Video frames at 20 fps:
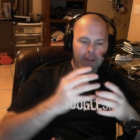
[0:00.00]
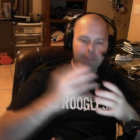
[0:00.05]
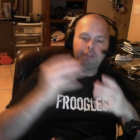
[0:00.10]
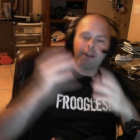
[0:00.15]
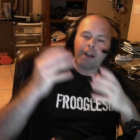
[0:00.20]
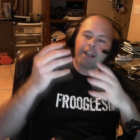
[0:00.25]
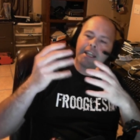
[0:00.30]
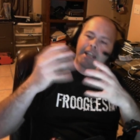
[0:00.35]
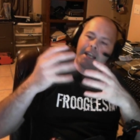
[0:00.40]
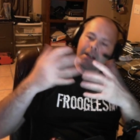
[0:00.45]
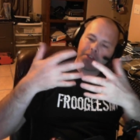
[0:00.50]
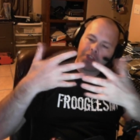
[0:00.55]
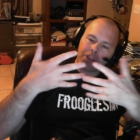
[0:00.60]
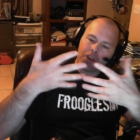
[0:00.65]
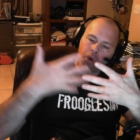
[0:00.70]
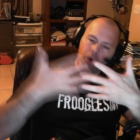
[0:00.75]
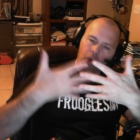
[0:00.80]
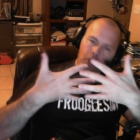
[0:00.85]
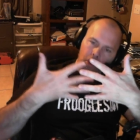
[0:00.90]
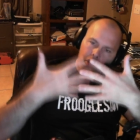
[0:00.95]
finding out the
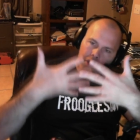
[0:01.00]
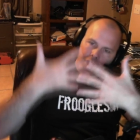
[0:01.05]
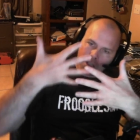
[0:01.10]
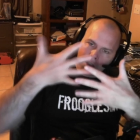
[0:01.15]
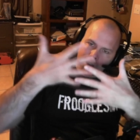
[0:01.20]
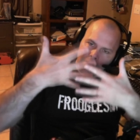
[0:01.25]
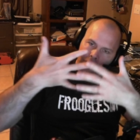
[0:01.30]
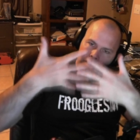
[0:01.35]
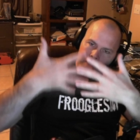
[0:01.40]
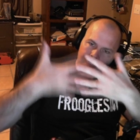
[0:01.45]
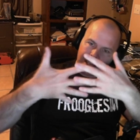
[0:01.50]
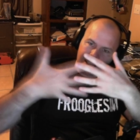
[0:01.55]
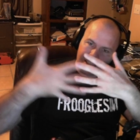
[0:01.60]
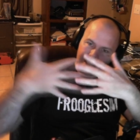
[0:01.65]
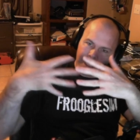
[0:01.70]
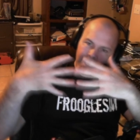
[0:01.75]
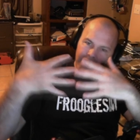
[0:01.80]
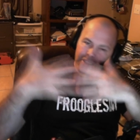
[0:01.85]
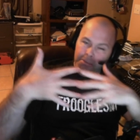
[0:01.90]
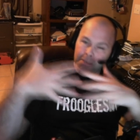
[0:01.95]
order that things
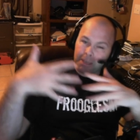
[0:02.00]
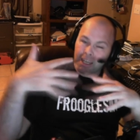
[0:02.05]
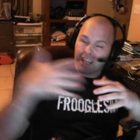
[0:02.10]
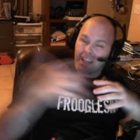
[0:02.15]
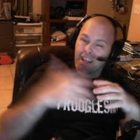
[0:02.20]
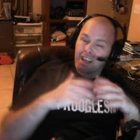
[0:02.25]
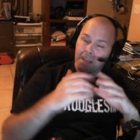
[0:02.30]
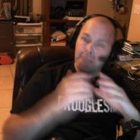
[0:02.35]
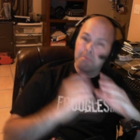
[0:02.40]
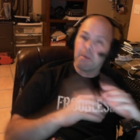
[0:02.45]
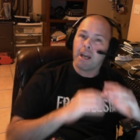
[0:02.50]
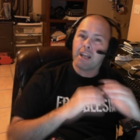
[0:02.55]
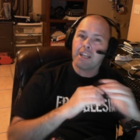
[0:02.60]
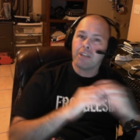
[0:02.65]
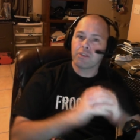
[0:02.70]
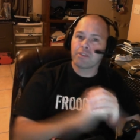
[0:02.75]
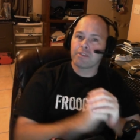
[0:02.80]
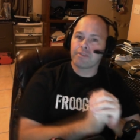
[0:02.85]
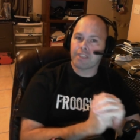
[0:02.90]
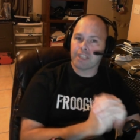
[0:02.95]
needed to be in. And I might
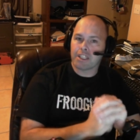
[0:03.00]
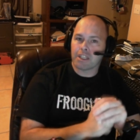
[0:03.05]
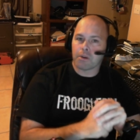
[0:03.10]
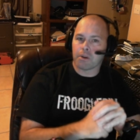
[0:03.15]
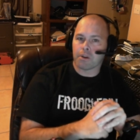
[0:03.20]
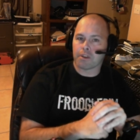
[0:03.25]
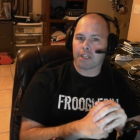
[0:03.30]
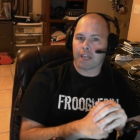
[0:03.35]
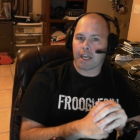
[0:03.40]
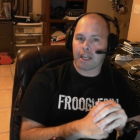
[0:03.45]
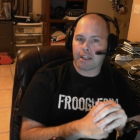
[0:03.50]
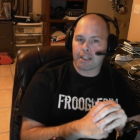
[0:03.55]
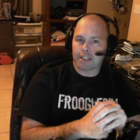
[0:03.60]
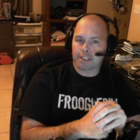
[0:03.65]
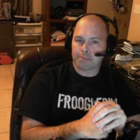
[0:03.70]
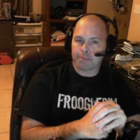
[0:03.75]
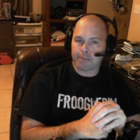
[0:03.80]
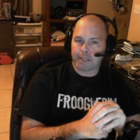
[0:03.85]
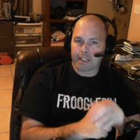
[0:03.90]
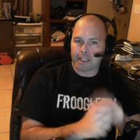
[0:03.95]
do a video on that
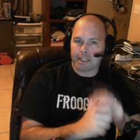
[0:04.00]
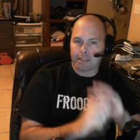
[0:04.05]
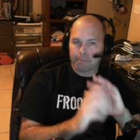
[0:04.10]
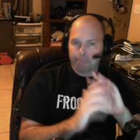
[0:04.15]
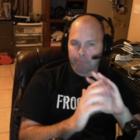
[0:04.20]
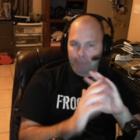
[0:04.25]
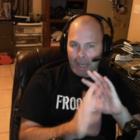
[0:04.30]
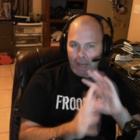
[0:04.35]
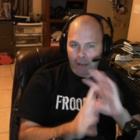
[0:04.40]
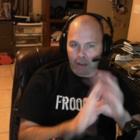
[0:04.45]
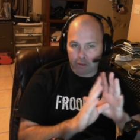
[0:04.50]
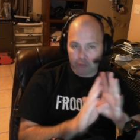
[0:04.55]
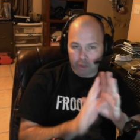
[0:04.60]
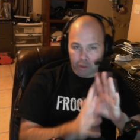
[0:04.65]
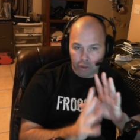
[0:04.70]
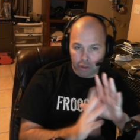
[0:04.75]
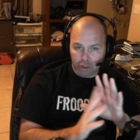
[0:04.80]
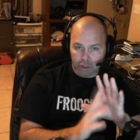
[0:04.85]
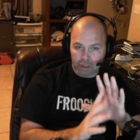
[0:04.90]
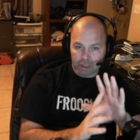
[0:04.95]
explaining how to
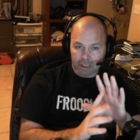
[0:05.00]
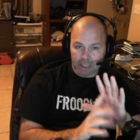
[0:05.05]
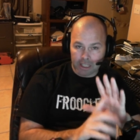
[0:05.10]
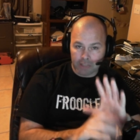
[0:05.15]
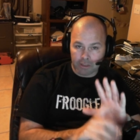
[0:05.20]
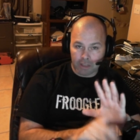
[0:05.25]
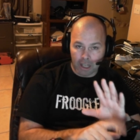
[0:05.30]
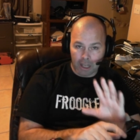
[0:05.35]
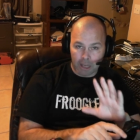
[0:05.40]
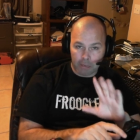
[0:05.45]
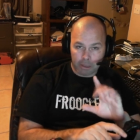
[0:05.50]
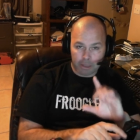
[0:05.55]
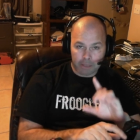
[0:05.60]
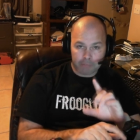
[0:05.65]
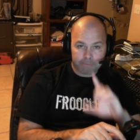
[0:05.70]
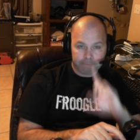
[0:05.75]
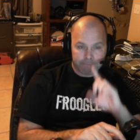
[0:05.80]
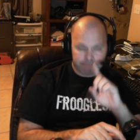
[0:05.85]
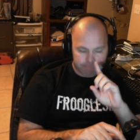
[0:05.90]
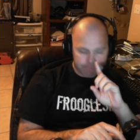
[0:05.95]
reorder your scenery library.
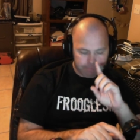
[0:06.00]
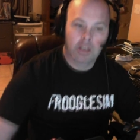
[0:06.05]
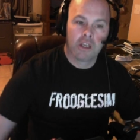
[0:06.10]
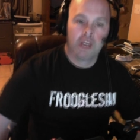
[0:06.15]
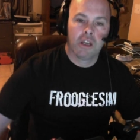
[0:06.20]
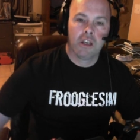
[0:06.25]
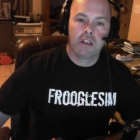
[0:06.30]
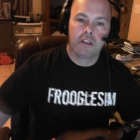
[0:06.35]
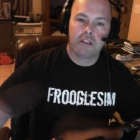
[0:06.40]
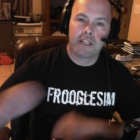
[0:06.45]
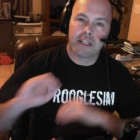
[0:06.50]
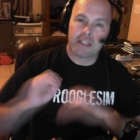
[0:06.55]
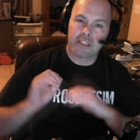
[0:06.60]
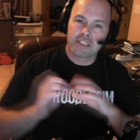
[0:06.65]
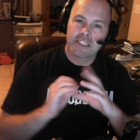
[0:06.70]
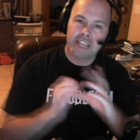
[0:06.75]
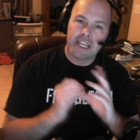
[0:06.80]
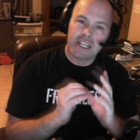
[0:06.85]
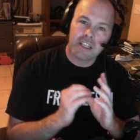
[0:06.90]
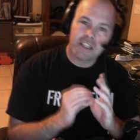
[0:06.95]
Now the
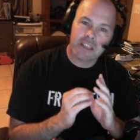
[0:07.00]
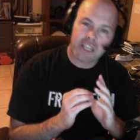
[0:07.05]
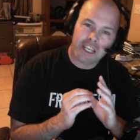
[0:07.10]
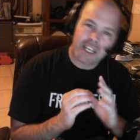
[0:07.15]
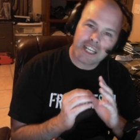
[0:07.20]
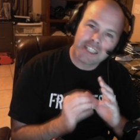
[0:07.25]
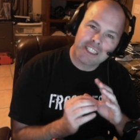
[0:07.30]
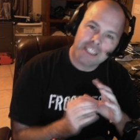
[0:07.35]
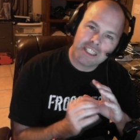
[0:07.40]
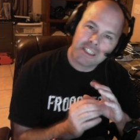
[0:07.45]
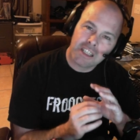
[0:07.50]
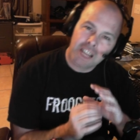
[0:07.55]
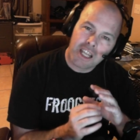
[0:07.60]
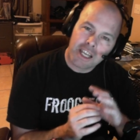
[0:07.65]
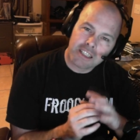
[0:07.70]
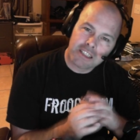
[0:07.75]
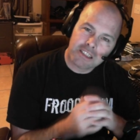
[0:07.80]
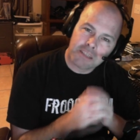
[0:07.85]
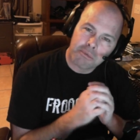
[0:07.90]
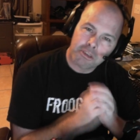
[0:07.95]
second thing, I didn't
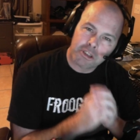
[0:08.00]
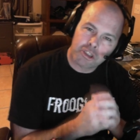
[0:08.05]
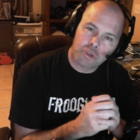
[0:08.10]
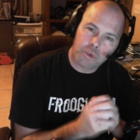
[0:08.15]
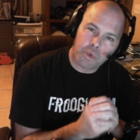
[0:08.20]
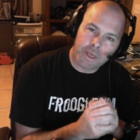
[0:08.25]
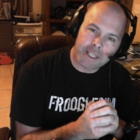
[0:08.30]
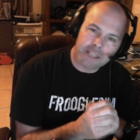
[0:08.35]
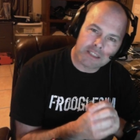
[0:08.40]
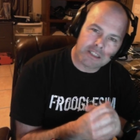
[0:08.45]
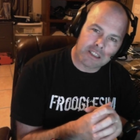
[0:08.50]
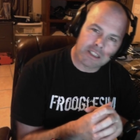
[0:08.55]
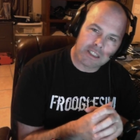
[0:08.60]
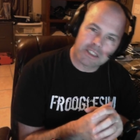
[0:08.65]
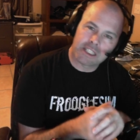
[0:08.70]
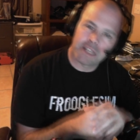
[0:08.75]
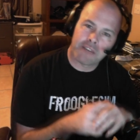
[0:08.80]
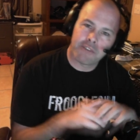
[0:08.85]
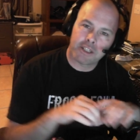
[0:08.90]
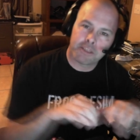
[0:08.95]
like some of the tweaks that
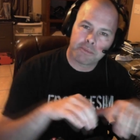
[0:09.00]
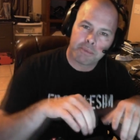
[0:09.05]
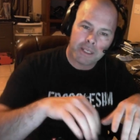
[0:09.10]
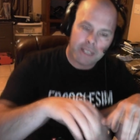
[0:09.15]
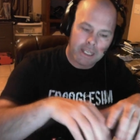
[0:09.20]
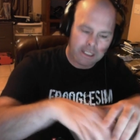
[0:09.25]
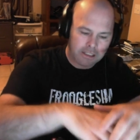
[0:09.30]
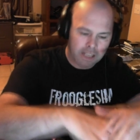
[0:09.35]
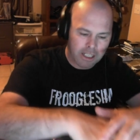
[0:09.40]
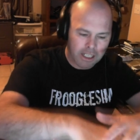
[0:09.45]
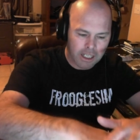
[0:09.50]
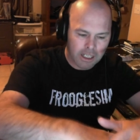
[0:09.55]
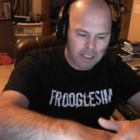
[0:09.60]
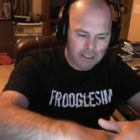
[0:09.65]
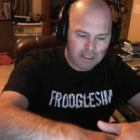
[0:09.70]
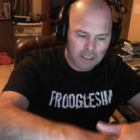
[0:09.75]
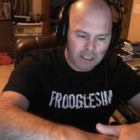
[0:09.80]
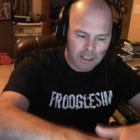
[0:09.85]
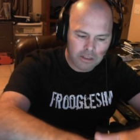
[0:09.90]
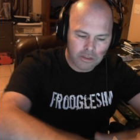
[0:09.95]
this FSPS thing
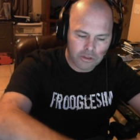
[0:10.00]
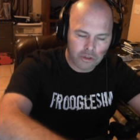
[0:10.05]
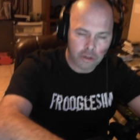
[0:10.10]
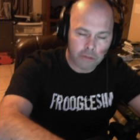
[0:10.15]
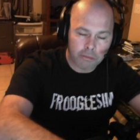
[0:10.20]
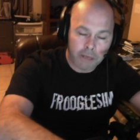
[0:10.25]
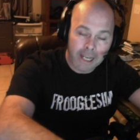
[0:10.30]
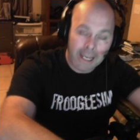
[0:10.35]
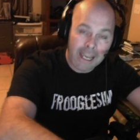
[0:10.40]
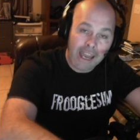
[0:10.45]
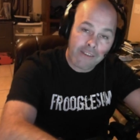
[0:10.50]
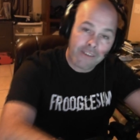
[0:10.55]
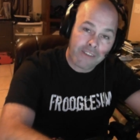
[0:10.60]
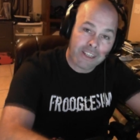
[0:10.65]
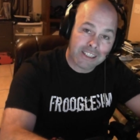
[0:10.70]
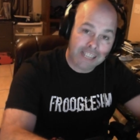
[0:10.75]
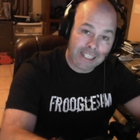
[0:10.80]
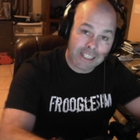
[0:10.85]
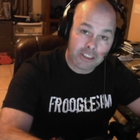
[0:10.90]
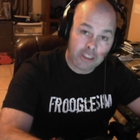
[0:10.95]
had done to my
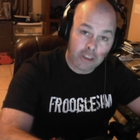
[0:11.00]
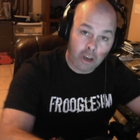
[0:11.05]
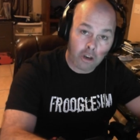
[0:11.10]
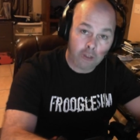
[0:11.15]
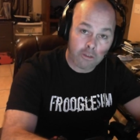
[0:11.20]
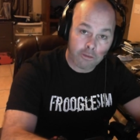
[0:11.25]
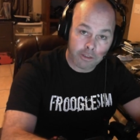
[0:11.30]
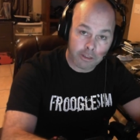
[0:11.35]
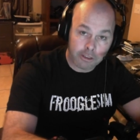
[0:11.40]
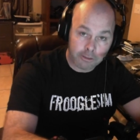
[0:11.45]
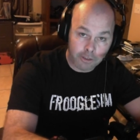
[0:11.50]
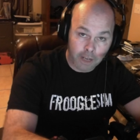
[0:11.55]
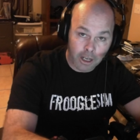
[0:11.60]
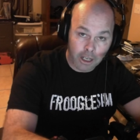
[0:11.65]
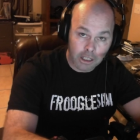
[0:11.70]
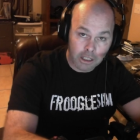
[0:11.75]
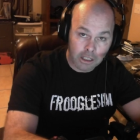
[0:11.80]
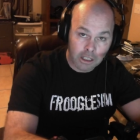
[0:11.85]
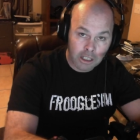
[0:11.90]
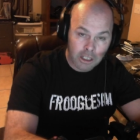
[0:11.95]
FSX config
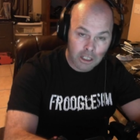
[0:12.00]
file,